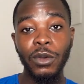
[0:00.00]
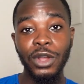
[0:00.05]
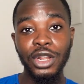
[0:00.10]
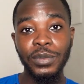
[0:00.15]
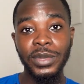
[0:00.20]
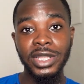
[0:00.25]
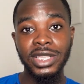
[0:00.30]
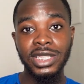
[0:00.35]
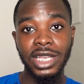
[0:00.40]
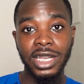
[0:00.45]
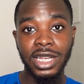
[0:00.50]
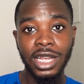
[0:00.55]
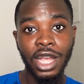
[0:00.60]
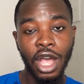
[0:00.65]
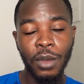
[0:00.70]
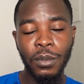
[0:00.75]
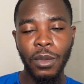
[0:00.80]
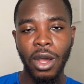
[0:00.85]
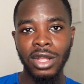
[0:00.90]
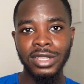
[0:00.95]
wanted me to
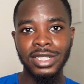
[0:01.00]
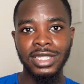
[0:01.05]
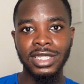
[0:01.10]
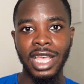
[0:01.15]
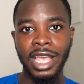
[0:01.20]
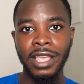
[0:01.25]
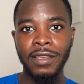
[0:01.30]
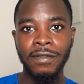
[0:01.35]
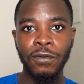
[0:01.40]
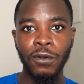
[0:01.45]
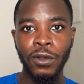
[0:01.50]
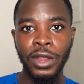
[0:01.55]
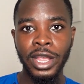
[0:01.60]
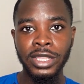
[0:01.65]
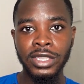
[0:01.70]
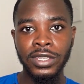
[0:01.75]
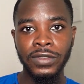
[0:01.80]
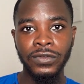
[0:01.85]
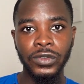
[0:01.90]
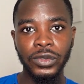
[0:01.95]
come on site for an
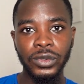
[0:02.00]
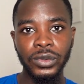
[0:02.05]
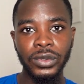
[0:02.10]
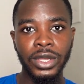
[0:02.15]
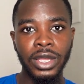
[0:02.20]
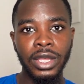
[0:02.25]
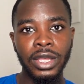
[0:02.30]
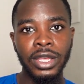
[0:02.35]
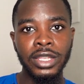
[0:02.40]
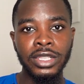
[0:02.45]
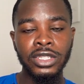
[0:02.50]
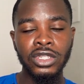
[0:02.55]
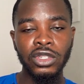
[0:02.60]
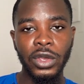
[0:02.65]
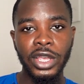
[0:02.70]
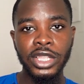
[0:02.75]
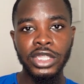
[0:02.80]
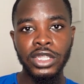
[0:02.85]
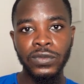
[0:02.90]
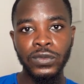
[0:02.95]
interview.
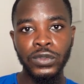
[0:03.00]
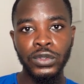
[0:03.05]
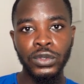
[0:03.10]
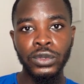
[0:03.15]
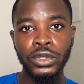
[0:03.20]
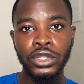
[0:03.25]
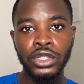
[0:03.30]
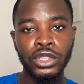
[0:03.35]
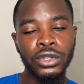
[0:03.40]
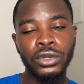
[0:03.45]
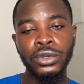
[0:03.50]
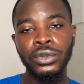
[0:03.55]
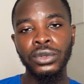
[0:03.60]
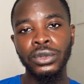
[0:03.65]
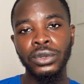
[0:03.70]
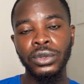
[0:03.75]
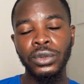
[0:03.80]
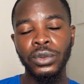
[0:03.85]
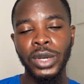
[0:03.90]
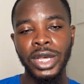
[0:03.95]
So interview
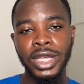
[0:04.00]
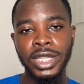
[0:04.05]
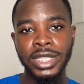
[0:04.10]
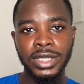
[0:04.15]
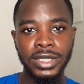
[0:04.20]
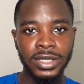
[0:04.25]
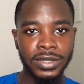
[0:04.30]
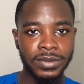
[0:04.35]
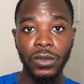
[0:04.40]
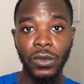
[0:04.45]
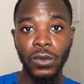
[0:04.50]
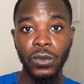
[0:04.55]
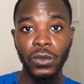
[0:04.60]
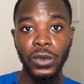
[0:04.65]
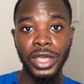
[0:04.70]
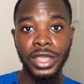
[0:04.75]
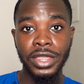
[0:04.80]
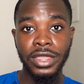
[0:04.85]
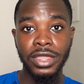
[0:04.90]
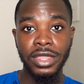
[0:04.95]
two was
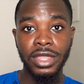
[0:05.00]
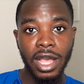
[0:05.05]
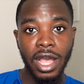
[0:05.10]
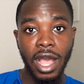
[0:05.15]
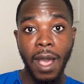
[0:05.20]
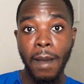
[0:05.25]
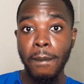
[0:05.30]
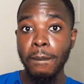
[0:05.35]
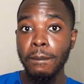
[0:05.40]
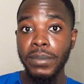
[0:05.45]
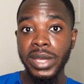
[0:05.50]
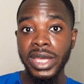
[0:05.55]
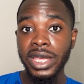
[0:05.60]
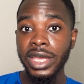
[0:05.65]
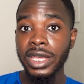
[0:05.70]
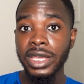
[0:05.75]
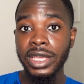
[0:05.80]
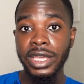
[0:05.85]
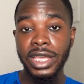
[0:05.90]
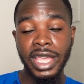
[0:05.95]
with a
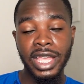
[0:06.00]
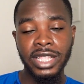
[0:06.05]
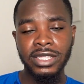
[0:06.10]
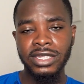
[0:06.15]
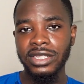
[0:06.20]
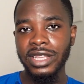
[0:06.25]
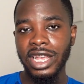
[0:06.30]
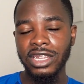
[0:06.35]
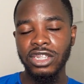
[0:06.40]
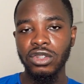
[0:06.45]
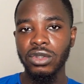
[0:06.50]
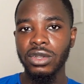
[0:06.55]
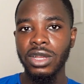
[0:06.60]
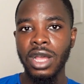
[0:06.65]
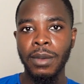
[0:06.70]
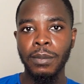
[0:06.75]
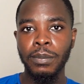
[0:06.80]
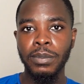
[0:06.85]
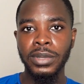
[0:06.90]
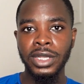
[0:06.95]
big international
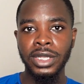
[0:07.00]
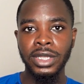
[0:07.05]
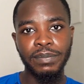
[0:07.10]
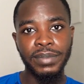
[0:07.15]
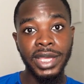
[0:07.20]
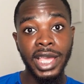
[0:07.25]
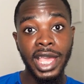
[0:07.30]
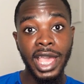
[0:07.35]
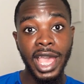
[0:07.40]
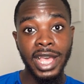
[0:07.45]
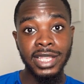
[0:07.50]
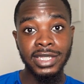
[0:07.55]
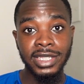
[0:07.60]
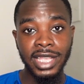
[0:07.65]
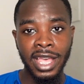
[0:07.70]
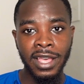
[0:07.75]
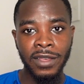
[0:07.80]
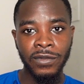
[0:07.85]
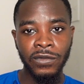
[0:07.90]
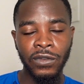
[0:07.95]
company,
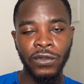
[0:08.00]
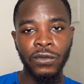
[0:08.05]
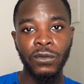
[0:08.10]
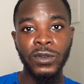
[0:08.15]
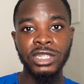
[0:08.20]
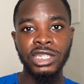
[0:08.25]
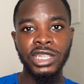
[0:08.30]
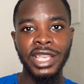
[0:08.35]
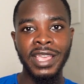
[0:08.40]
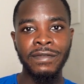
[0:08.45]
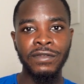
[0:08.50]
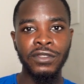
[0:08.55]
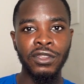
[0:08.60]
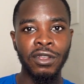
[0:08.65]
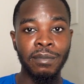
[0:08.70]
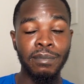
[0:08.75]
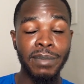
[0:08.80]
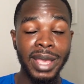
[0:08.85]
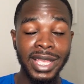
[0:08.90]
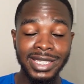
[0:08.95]
BASF, which if
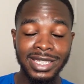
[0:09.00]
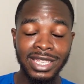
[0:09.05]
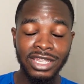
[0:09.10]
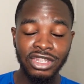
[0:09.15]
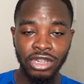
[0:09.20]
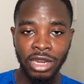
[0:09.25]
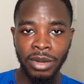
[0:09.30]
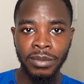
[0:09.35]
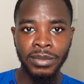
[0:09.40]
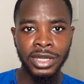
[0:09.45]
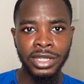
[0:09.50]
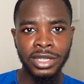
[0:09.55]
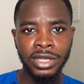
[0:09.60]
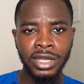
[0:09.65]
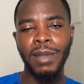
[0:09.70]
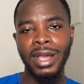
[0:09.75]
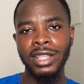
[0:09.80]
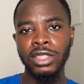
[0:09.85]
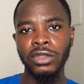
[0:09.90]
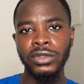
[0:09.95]
you're based in Germany, you might